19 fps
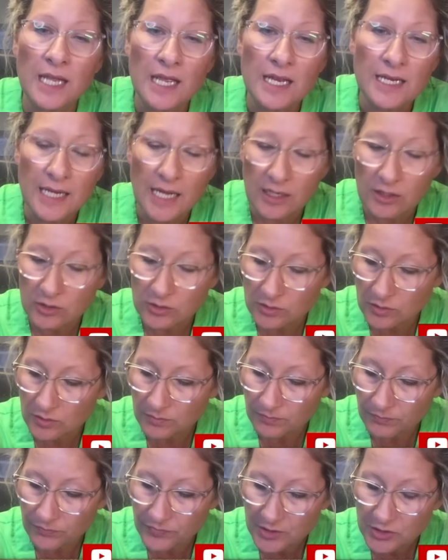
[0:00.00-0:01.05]
Now,
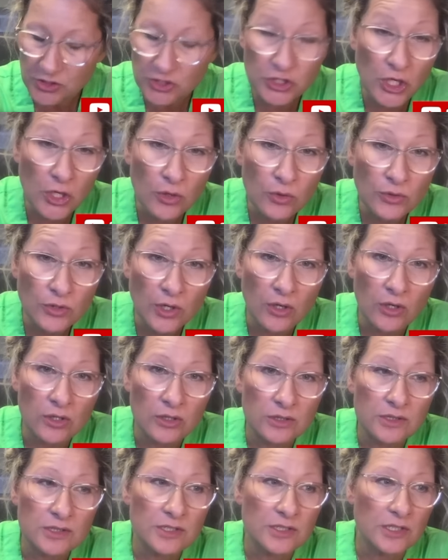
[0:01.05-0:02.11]
show
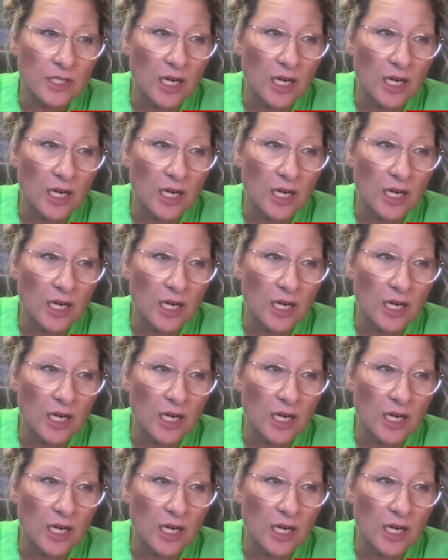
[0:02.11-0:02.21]
dogs,